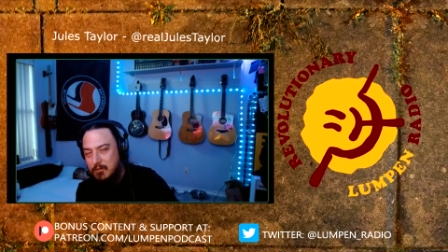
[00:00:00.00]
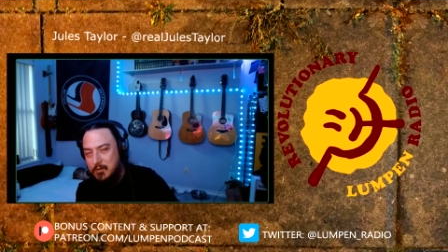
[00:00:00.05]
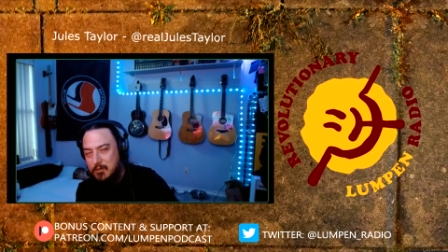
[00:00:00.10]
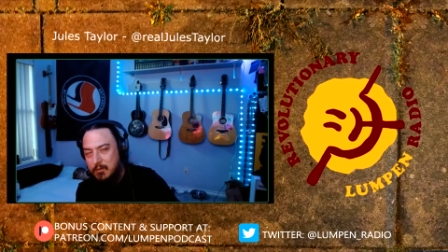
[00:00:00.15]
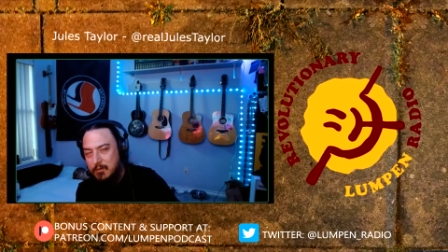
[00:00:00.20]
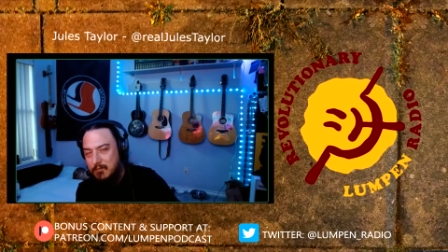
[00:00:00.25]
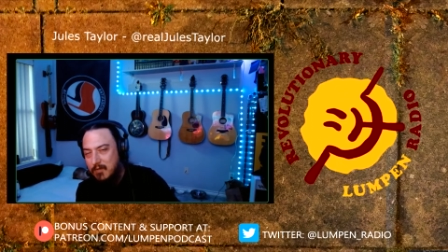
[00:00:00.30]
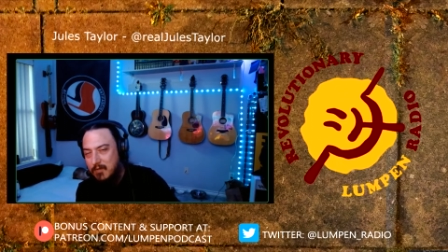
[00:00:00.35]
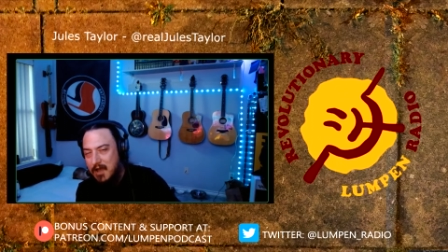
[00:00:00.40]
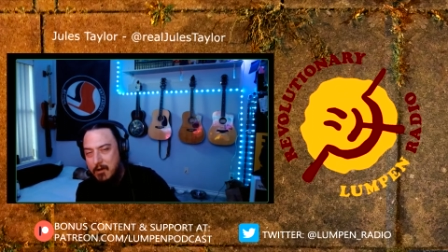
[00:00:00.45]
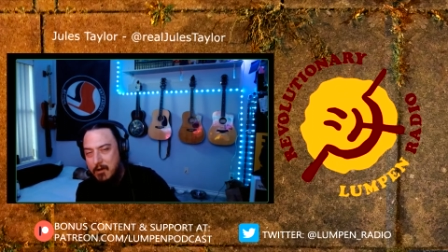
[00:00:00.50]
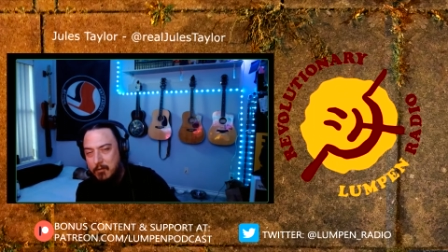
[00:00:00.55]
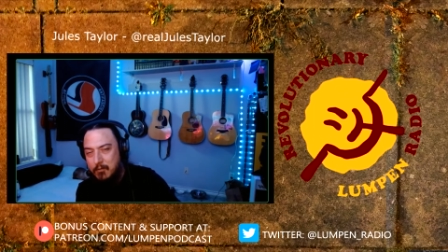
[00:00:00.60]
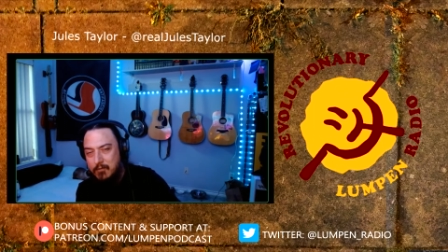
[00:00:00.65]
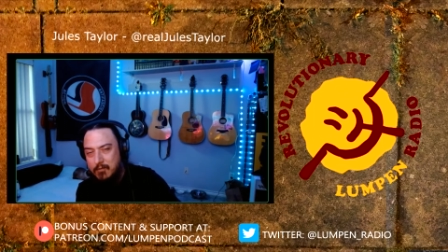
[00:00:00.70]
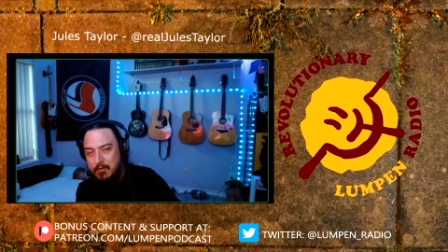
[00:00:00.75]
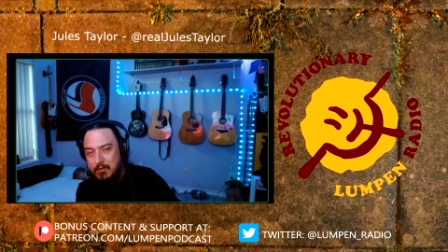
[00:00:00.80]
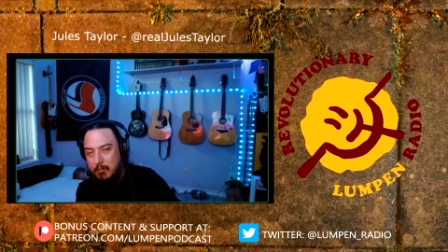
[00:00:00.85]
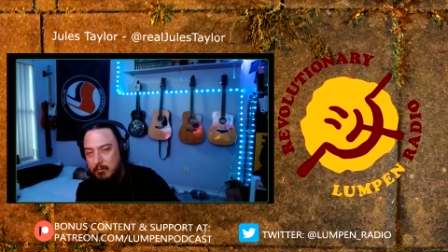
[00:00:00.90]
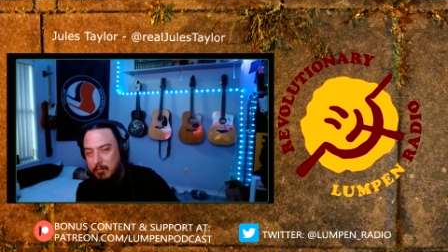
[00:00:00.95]
who had
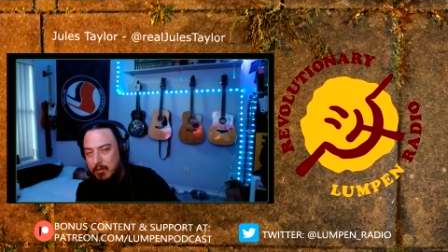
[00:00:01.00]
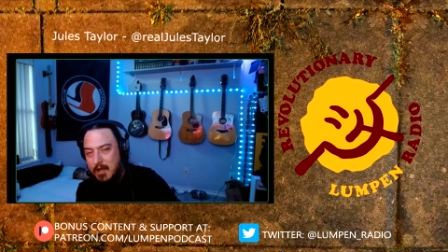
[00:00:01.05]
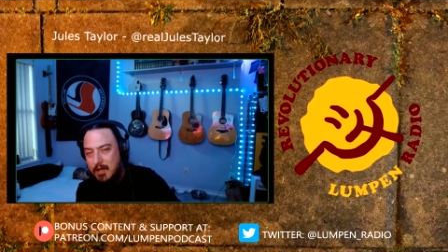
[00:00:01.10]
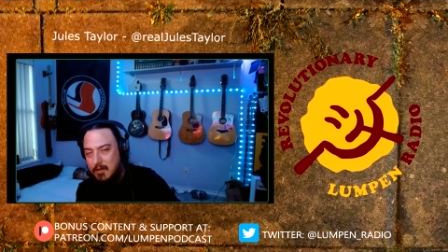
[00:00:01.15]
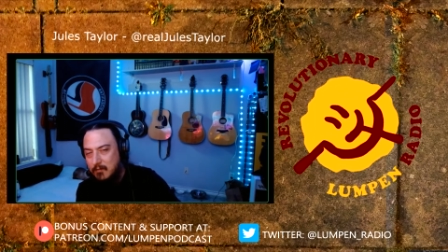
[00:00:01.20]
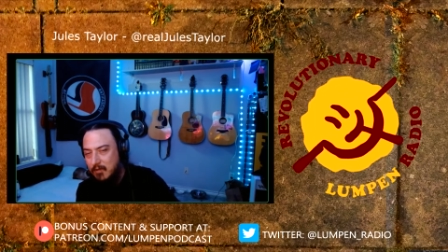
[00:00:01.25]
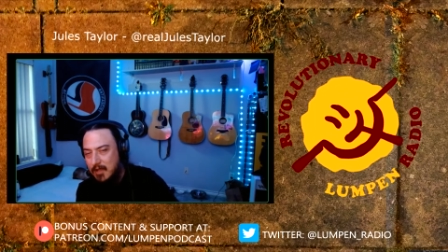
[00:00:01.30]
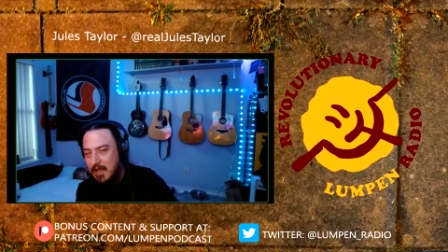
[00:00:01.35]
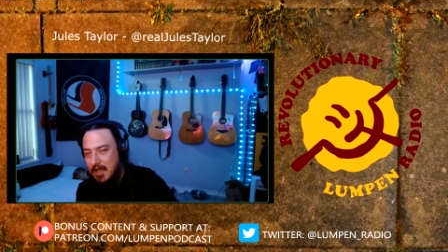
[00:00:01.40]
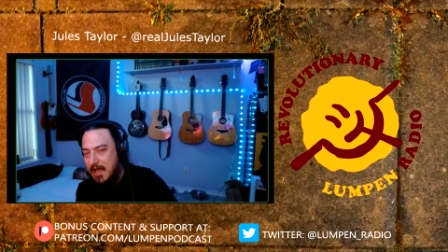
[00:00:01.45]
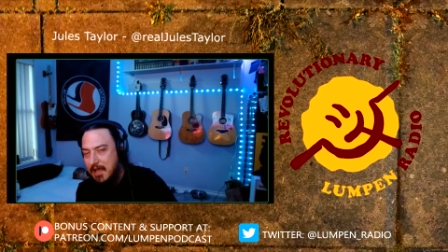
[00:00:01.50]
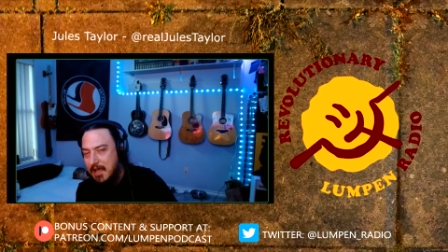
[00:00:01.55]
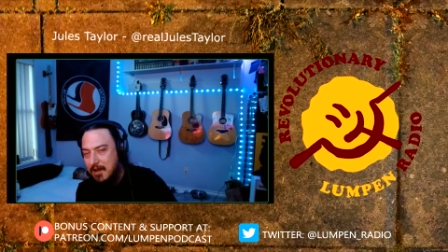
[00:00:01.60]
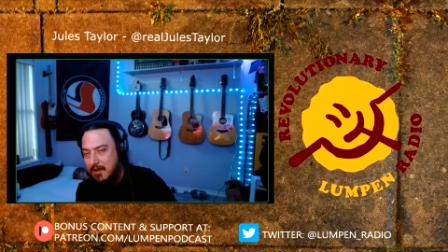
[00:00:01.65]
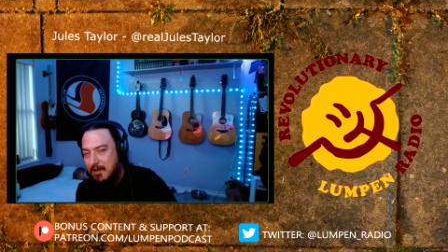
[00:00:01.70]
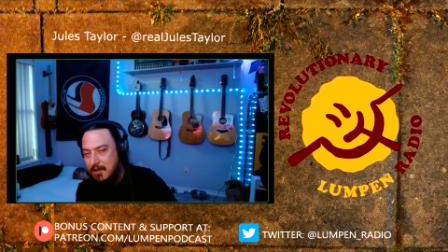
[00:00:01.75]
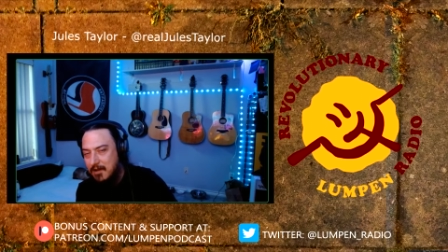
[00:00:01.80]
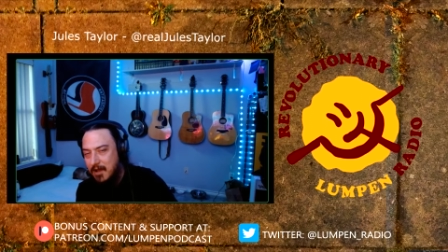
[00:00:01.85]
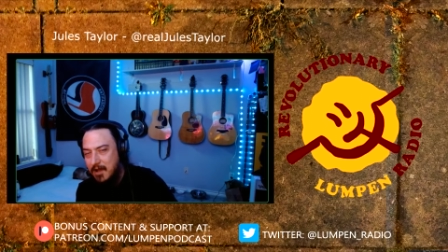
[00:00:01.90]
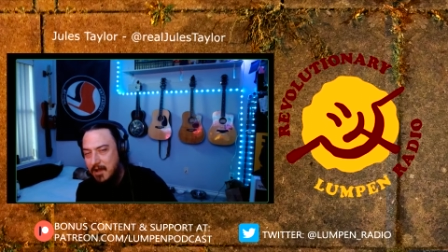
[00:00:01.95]
found a plot of
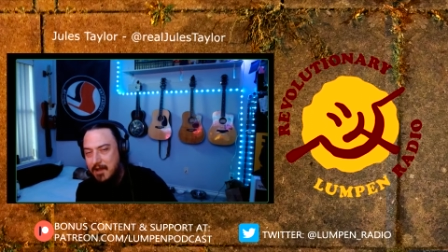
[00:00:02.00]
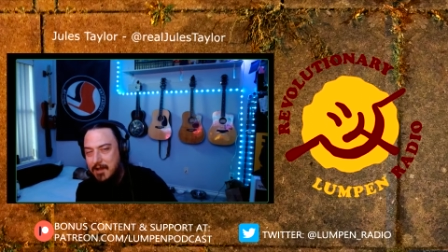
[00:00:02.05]
land,